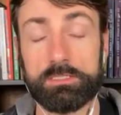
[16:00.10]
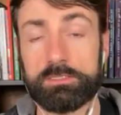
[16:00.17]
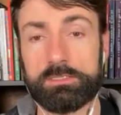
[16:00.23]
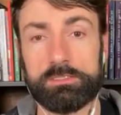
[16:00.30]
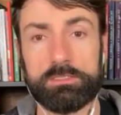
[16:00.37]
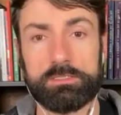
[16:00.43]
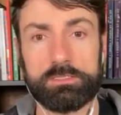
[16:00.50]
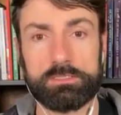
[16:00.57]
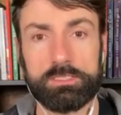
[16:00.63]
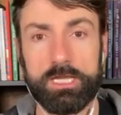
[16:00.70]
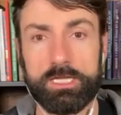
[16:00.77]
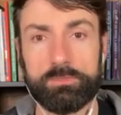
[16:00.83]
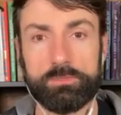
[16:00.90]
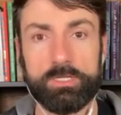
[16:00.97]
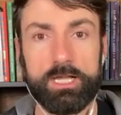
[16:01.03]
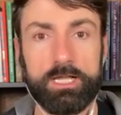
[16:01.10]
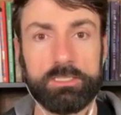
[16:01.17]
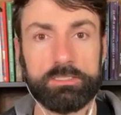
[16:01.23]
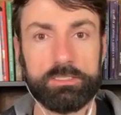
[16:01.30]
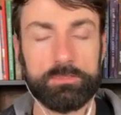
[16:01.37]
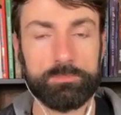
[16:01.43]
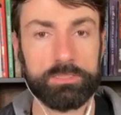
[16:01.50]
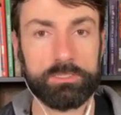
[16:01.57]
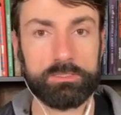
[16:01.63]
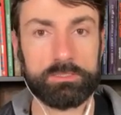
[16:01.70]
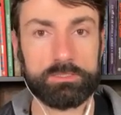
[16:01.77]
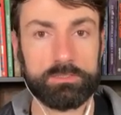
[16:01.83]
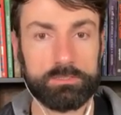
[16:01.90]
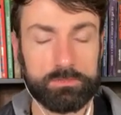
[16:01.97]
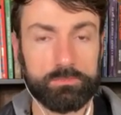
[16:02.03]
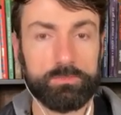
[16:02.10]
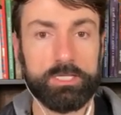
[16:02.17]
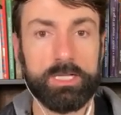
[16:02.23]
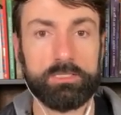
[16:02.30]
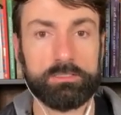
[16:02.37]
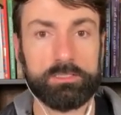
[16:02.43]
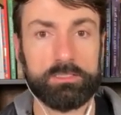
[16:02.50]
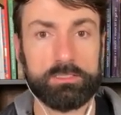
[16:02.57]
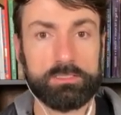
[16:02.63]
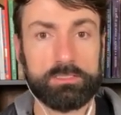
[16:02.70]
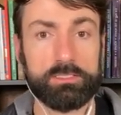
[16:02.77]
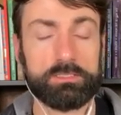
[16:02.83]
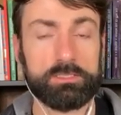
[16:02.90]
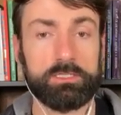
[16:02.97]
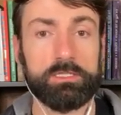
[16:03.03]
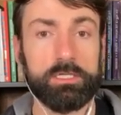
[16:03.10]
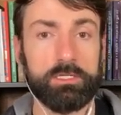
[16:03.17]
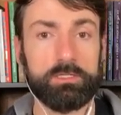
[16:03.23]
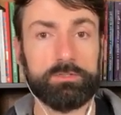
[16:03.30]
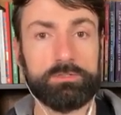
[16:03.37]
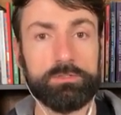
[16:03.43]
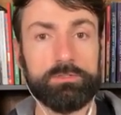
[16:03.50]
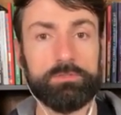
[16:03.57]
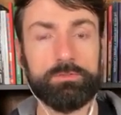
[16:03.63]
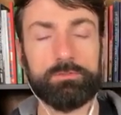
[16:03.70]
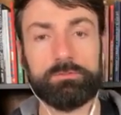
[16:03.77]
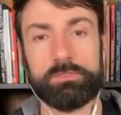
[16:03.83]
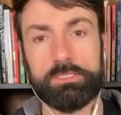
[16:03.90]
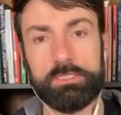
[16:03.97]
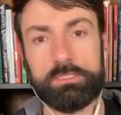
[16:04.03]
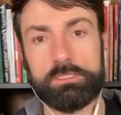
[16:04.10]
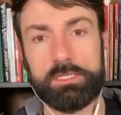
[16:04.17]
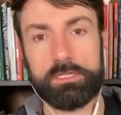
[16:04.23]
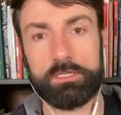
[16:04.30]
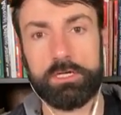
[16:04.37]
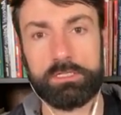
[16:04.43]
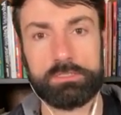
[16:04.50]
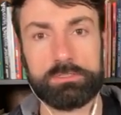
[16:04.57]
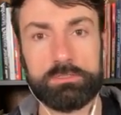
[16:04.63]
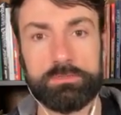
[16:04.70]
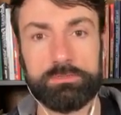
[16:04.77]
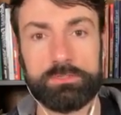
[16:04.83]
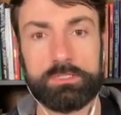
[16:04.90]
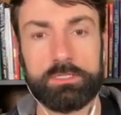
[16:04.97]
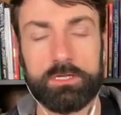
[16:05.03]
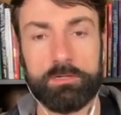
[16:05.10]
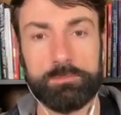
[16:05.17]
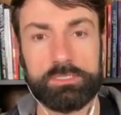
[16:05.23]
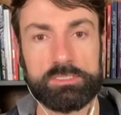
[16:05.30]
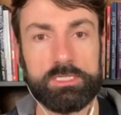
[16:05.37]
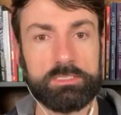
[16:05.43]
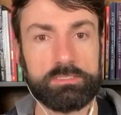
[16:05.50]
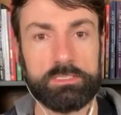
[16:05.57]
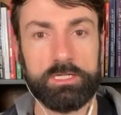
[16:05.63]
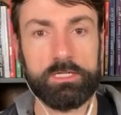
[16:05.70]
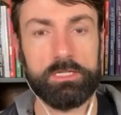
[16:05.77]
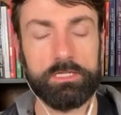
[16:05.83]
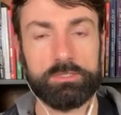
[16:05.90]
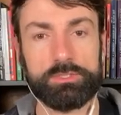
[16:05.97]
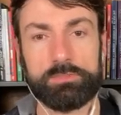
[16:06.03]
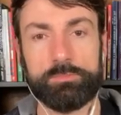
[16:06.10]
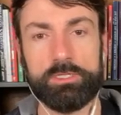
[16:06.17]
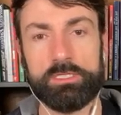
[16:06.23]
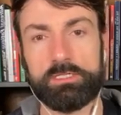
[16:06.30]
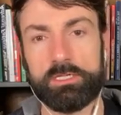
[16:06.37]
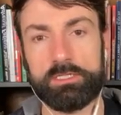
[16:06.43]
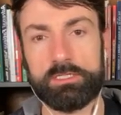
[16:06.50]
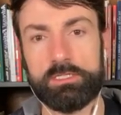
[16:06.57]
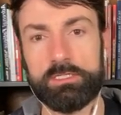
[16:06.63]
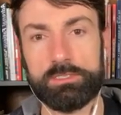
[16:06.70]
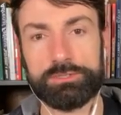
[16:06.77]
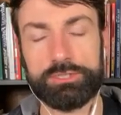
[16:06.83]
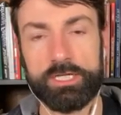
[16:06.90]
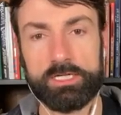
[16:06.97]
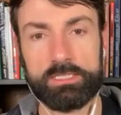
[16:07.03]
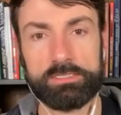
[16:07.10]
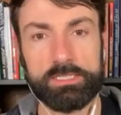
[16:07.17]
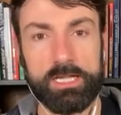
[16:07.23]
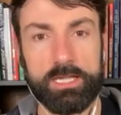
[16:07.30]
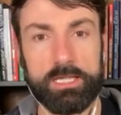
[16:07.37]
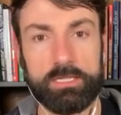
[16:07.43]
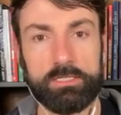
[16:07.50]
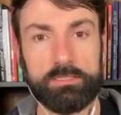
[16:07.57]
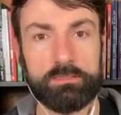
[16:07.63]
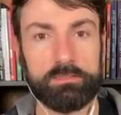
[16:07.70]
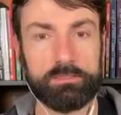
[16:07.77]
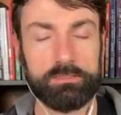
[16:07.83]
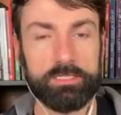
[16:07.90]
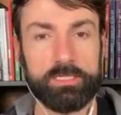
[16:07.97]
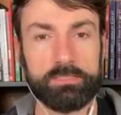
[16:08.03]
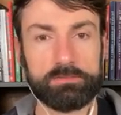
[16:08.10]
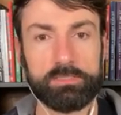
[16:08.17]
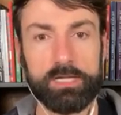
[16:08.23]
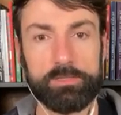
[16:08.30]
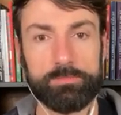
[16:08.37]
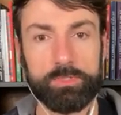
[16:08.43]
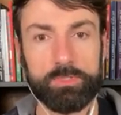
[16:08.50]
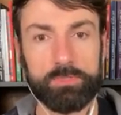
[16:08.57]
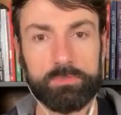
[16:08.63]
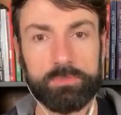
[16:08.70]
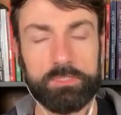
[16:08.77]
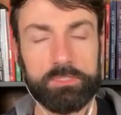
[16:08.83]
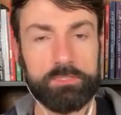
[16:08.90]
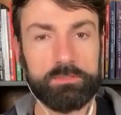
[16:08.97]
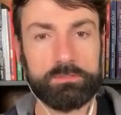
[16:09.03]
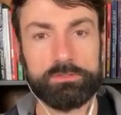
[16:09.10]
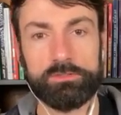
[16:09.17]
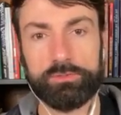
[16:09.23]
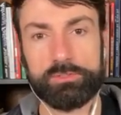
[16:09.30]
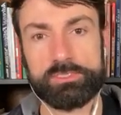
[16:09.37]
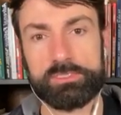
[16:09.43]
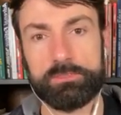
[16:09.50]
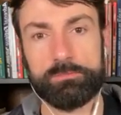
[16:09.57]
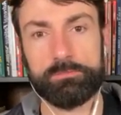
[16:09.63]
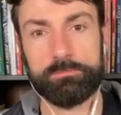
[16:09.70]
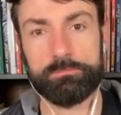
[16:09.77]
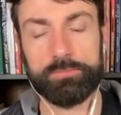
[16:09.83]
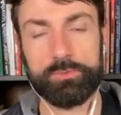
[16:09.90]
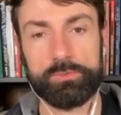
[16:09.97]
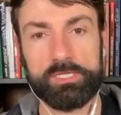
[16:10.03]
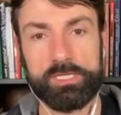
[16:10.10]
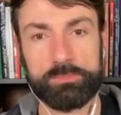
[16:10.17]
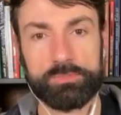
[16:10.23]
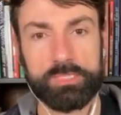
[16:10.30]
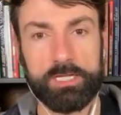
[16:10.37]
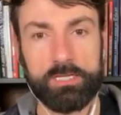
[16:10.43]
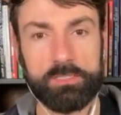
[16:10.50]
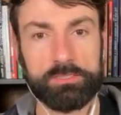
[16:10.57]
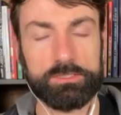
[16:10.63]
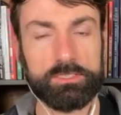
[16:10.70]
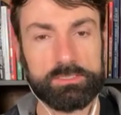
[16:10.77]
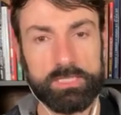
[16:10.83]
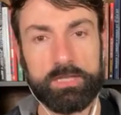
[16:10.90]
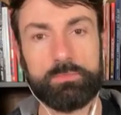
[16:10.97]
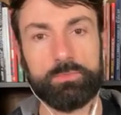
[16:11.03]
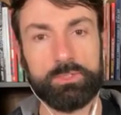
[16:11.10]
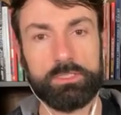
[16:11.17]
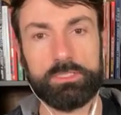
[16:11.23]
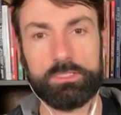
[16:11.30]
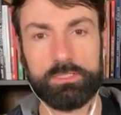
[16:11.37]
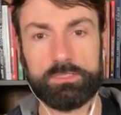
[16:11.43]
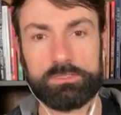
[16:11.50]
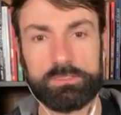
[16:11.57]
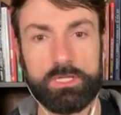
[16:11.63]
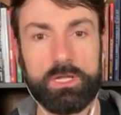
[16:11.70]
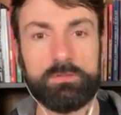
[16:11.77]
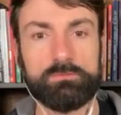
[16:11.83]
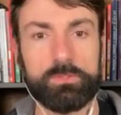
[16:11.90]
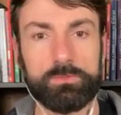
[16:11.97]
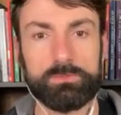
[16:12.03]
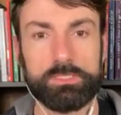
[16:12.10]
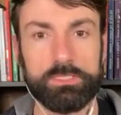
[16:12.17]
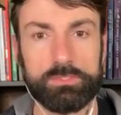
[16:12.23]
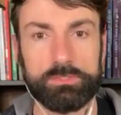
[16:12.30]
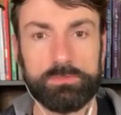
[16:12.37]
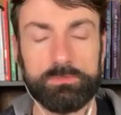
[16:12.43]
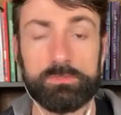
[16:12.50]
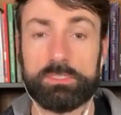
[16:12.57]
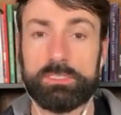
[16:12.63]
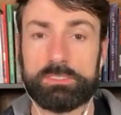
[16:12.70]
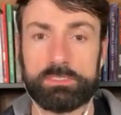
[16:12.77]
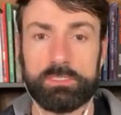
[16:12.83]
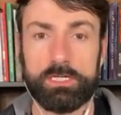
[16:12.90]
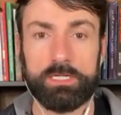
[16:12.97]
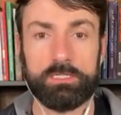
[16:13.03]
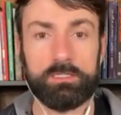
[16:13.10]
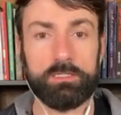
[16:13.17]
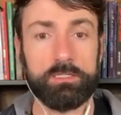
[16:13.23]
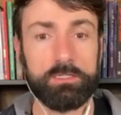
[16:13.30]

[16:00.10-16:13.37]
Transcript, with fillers: it's it's a sad reality, but it's it's a reality that exists. And do you think, like honestly, using common sense, that just being on a ketogenic diet, getting lipo, doing some boot camp challenge, is that really going to solve those issues? It's not.